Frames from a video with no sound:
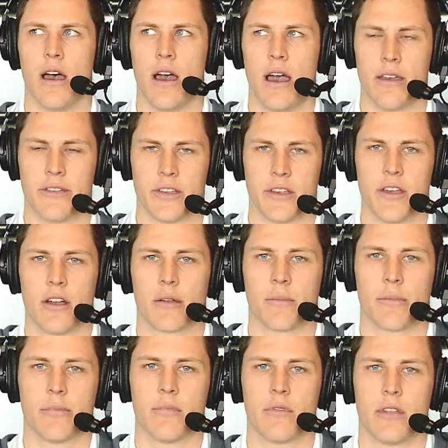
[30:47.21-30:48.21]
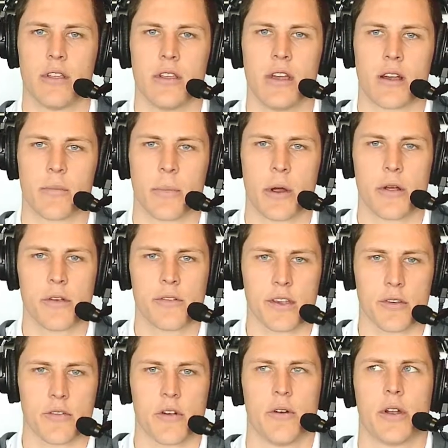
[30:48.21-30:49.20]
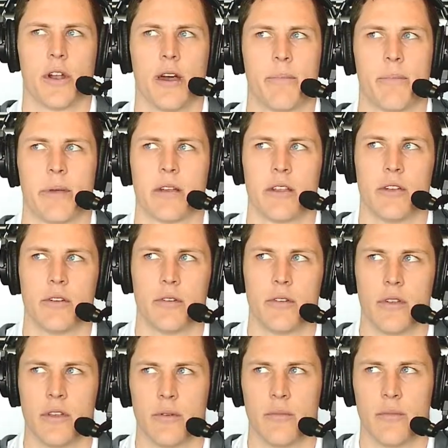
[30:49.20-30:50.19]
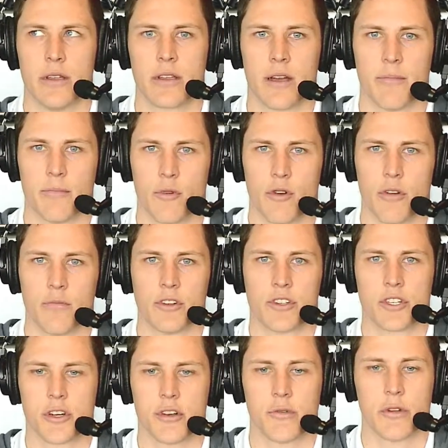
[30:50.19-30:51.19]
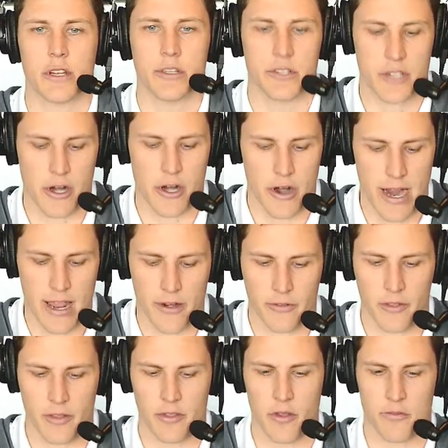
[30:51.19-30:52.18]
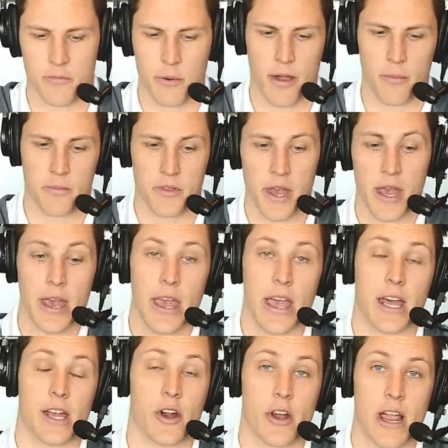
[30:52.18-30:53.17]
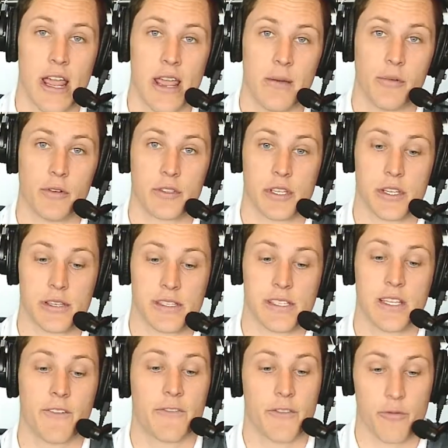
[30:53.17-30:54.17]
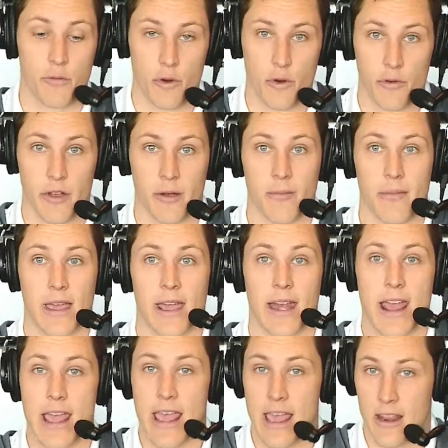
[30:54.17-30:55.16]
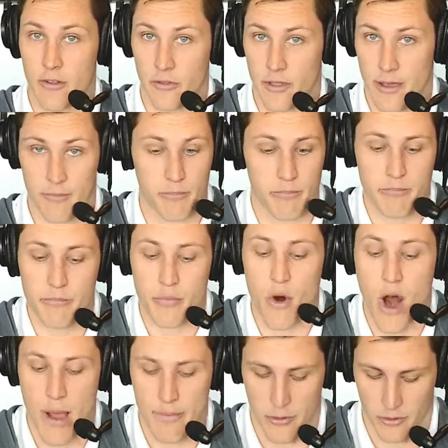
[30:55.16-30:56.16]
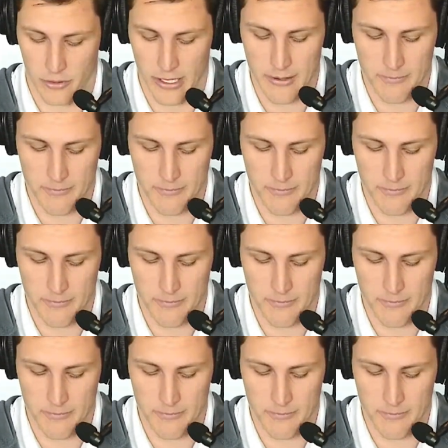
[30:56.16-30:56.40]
young person growing up, and you become more mature when you start handling those problems and are able to sift through them and handle them properly.